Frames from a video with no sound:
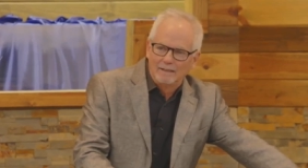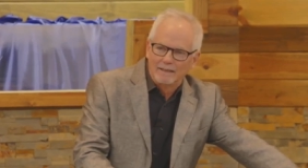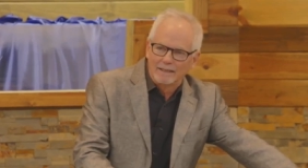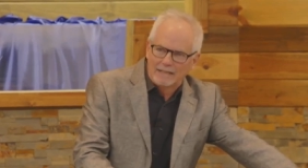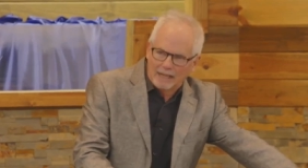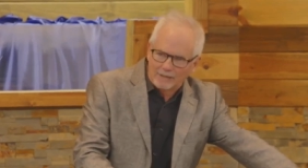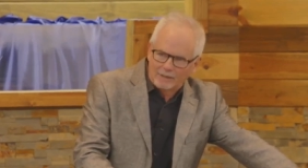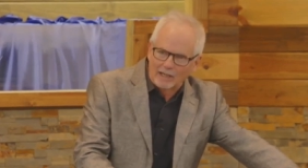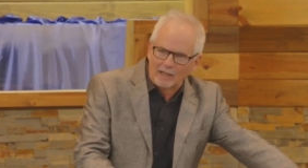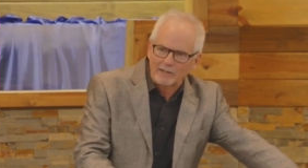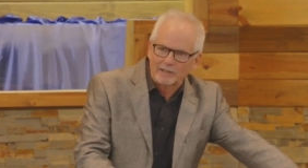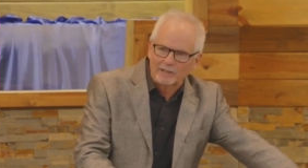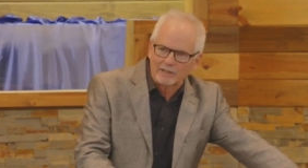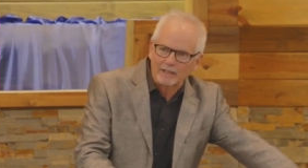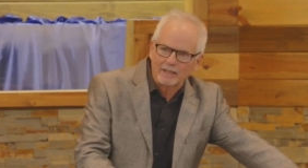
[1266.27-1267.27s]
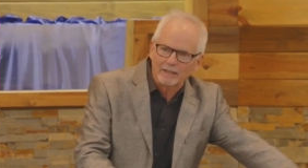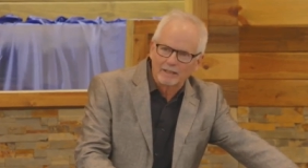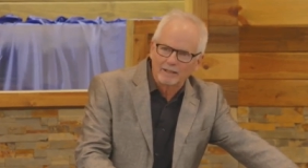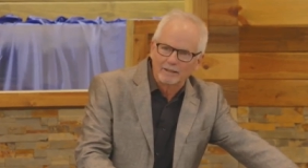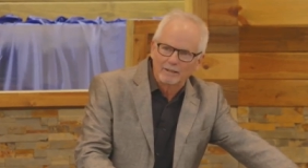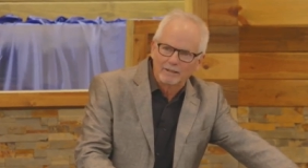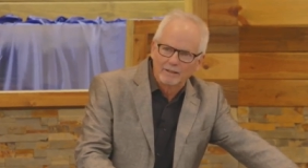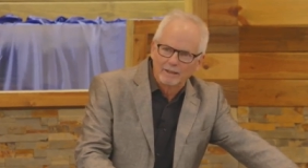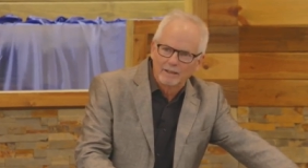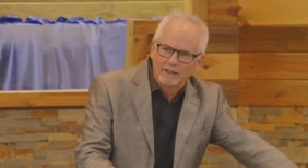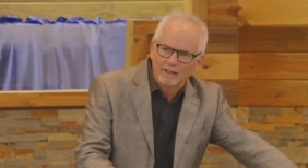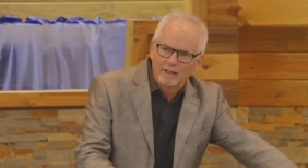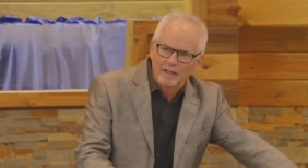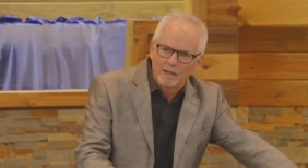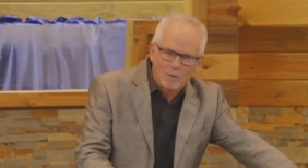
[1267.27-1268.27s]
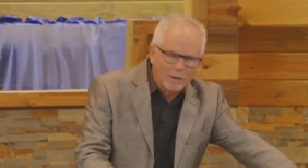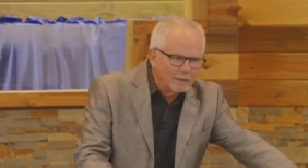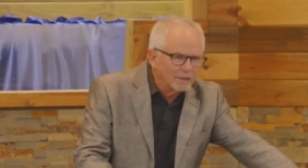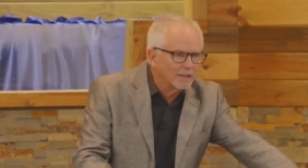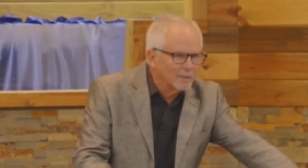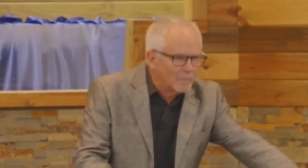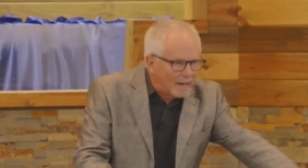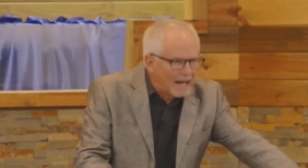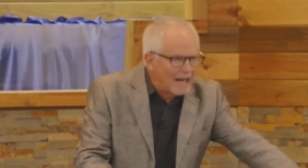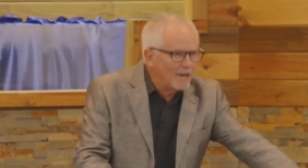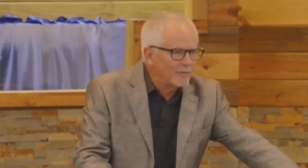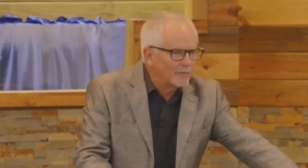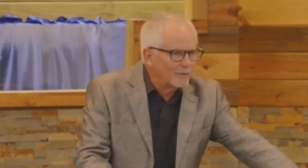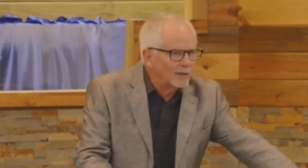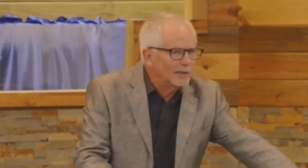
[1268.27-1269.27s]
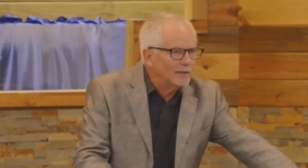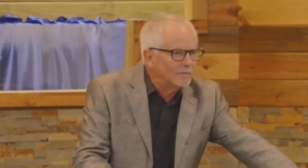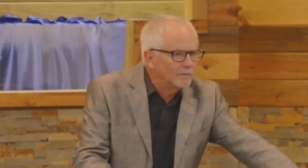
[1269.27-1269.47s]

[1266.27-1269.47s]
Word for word: He got thirsty. He went to the bathroom.